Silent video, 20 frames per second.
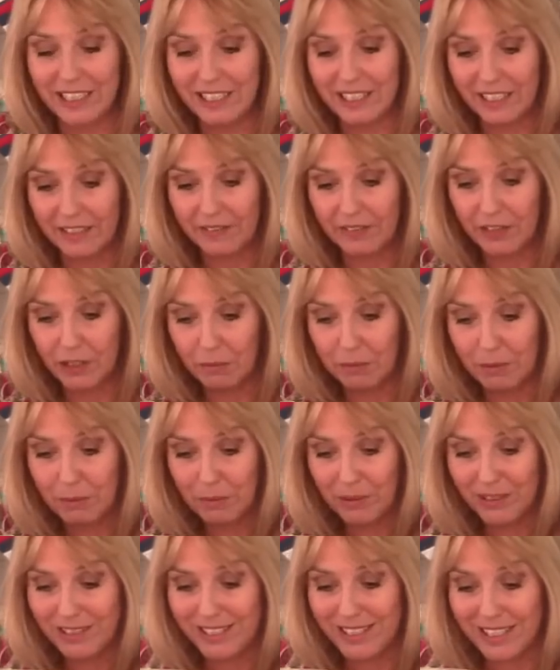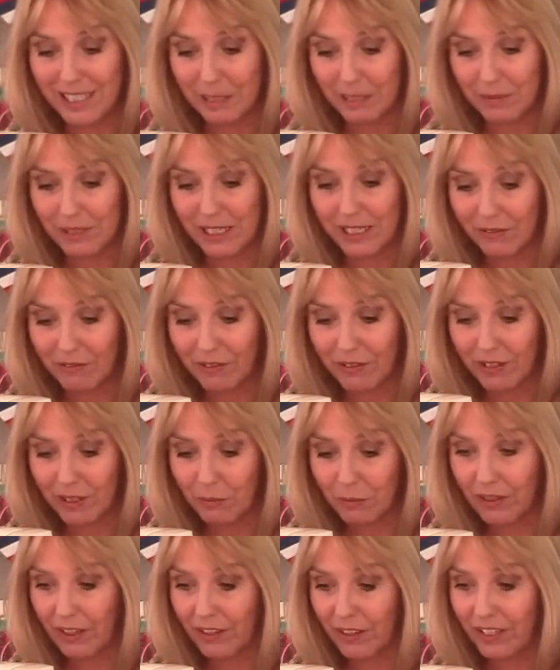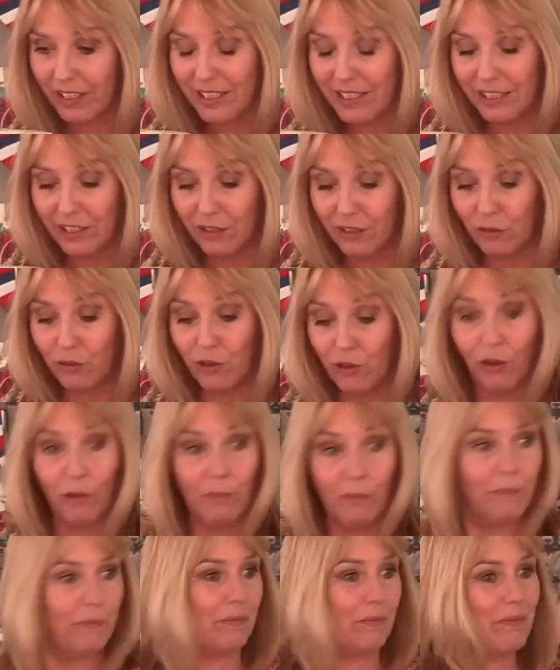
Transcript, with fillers: easy. You'll be putting zips in everything whether they need it or not.